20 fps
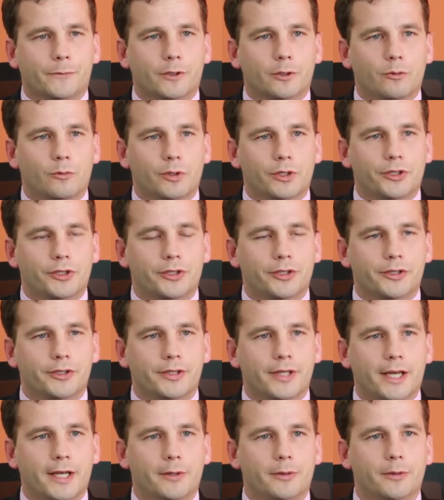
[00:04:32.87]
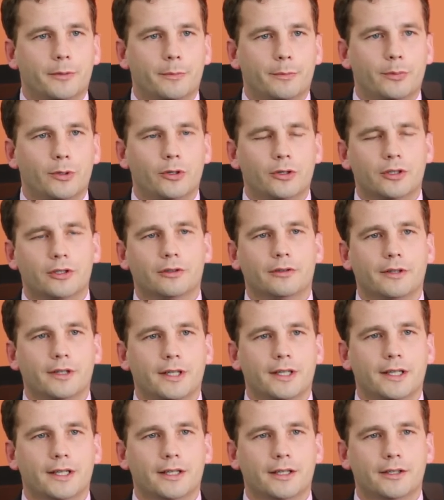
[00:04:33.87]
which is that
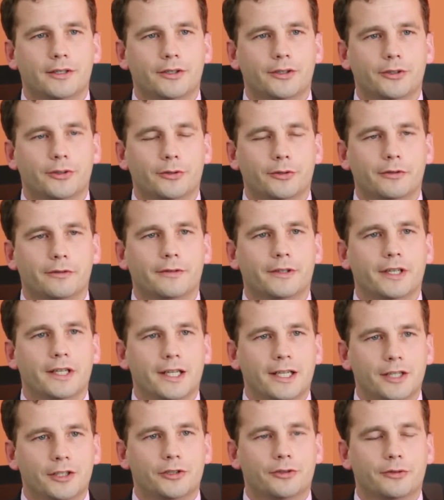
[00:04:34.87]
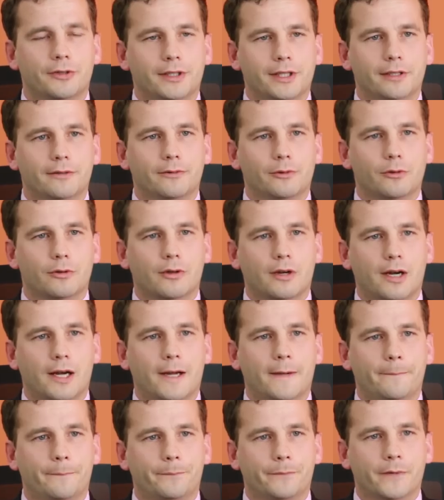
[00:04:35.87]
burglary is sort of an entry-level
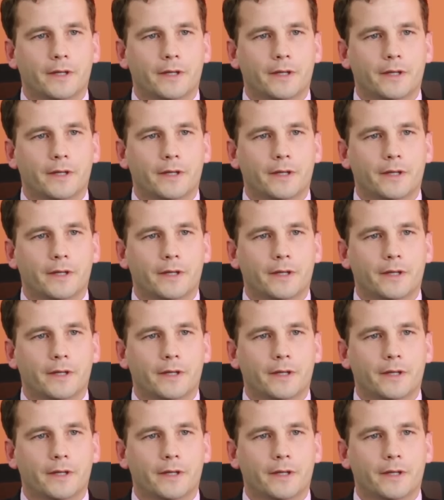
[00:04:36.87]
crime.